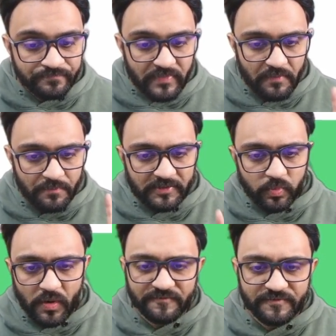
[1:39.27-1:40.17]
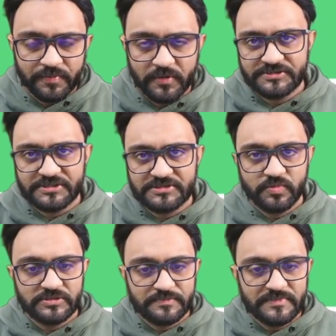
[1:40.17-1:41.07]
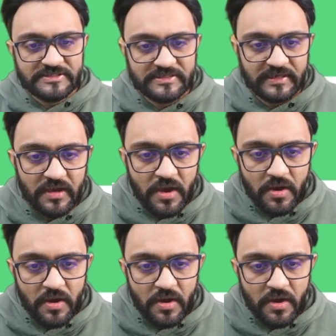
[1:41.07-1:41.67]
but one of the projects was missing